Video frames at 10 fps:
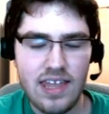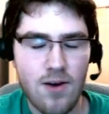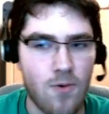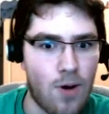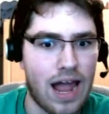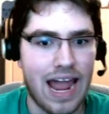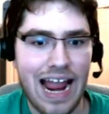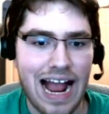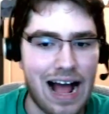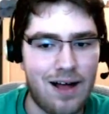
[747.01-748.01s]

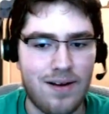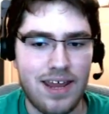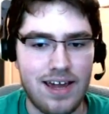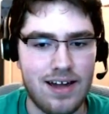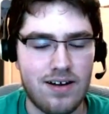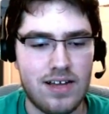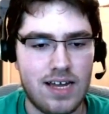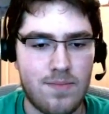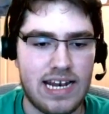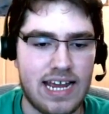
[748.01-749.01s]
We'll do. I
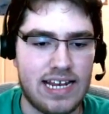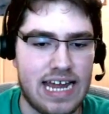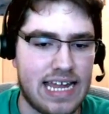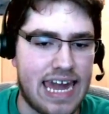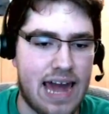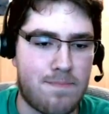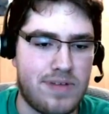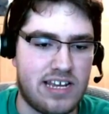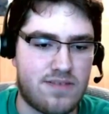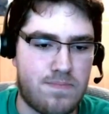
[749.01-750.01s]
mean, that, that gap
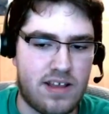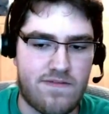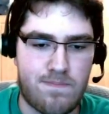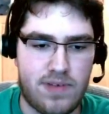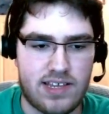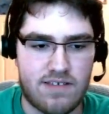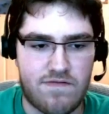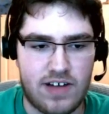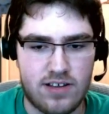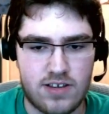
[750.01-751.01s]
place, sure. best Here place I've found so